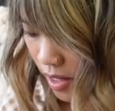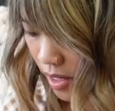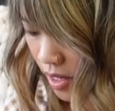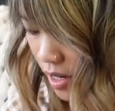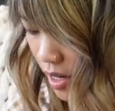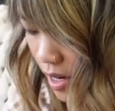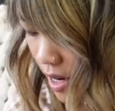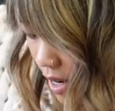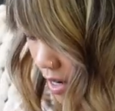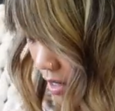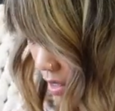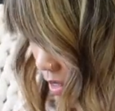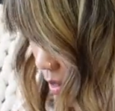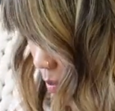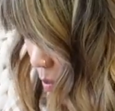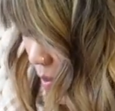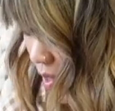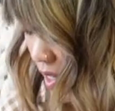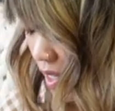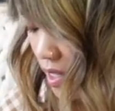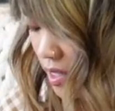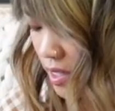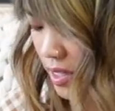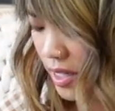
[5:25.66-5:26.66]
The next
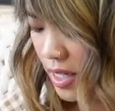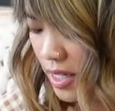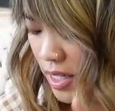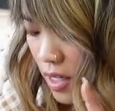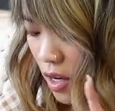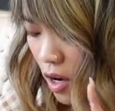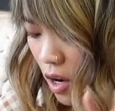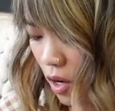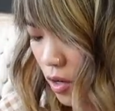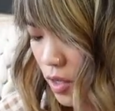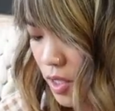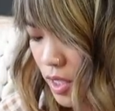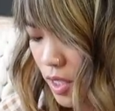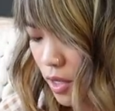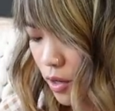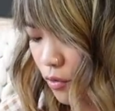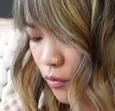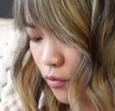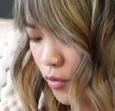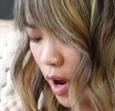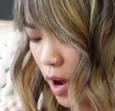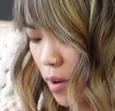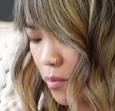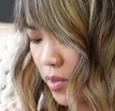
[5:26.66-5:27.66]
piece is also
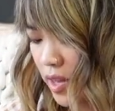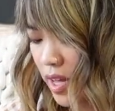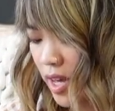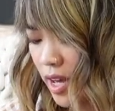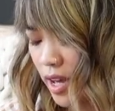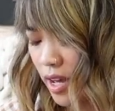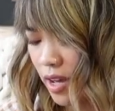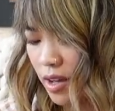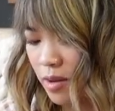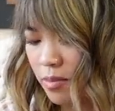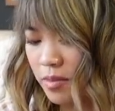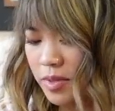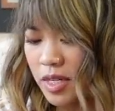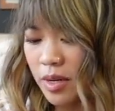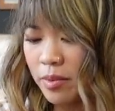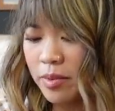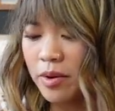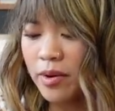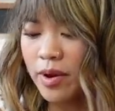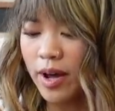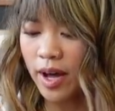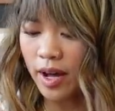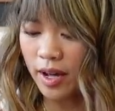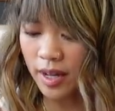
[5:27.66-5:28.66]
from the
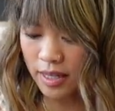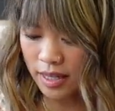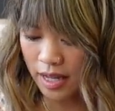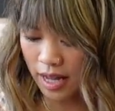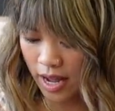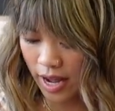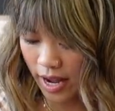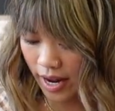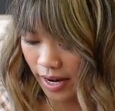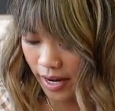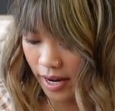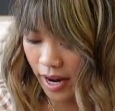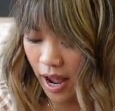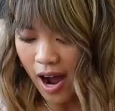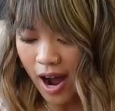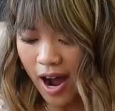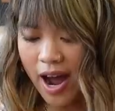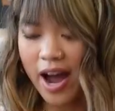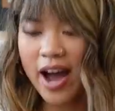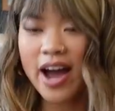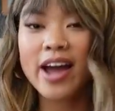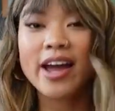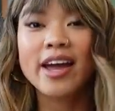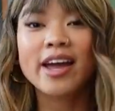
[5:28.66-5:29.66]
MWL line.
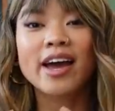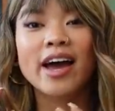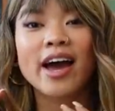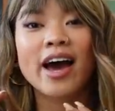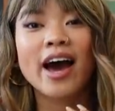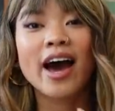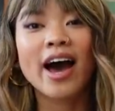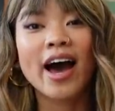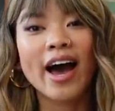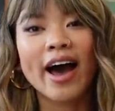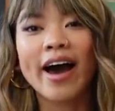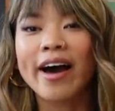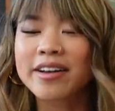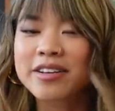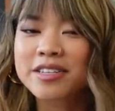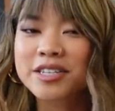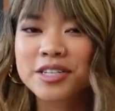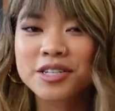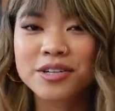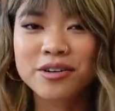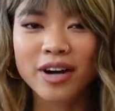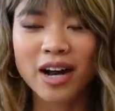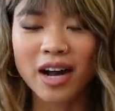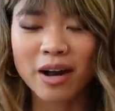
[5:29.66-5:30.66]
I had
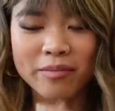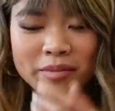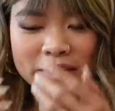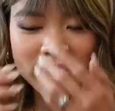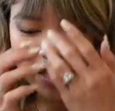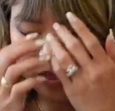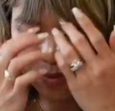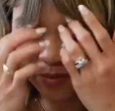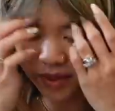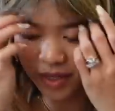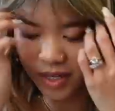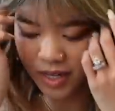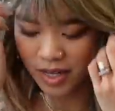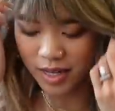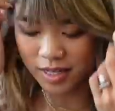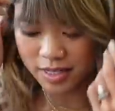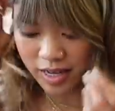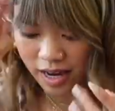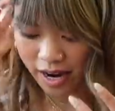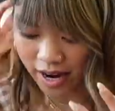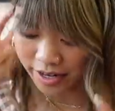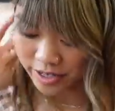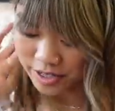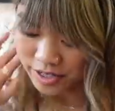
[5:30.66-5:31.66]
to grab this because
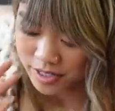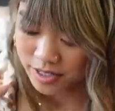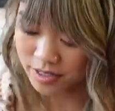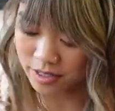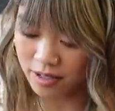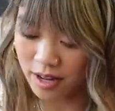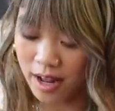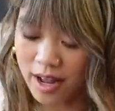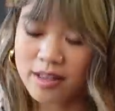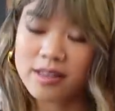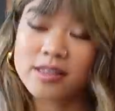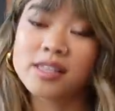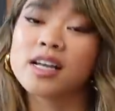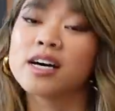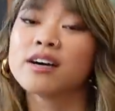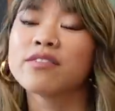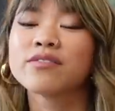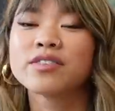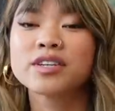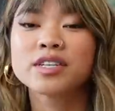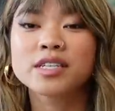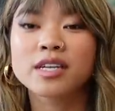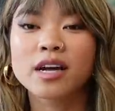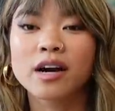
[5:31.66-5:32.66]
I just, I
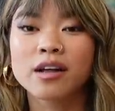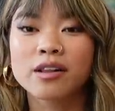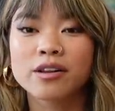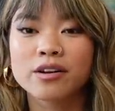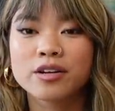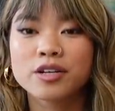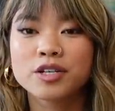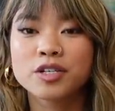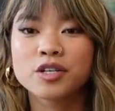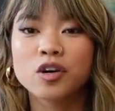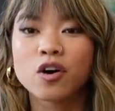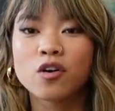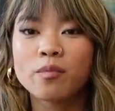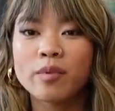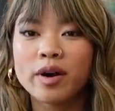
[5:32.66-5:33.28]
love this color so